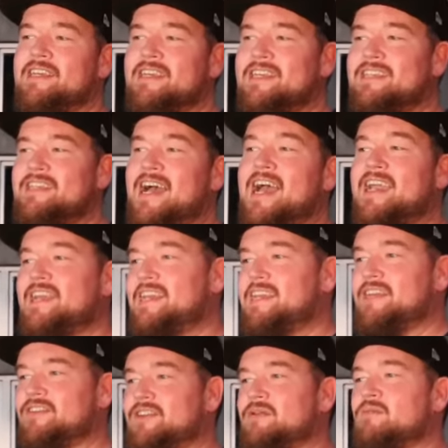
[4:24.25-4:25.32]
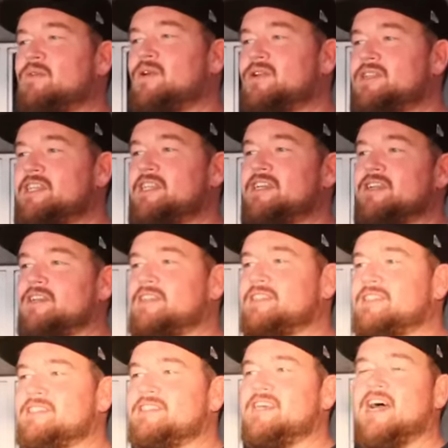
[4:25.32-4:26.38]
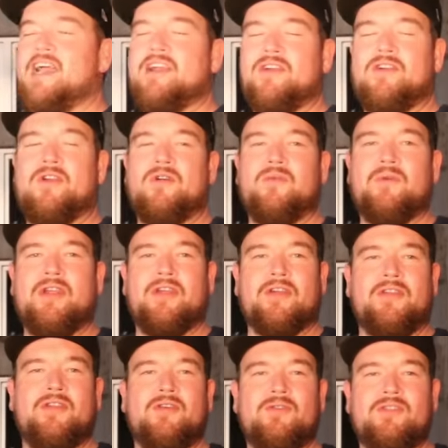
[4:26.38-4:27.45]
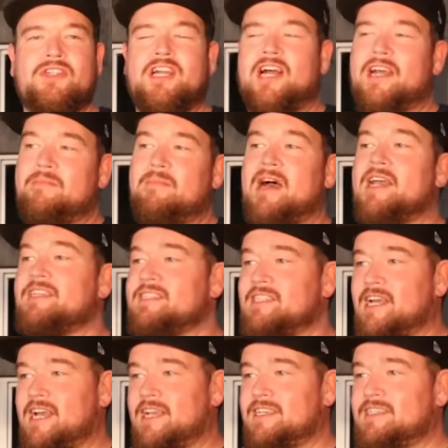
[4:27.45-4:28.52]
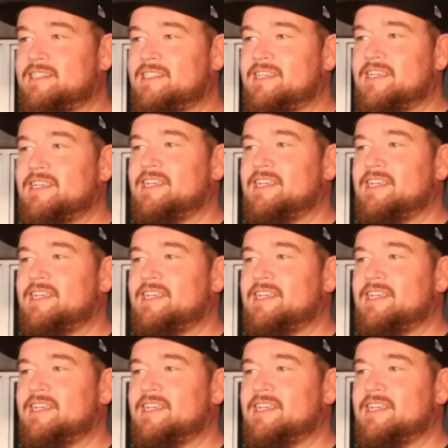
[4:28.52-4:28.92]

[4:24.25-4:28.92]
He died here, he worked here his entire career. Huge guy my size.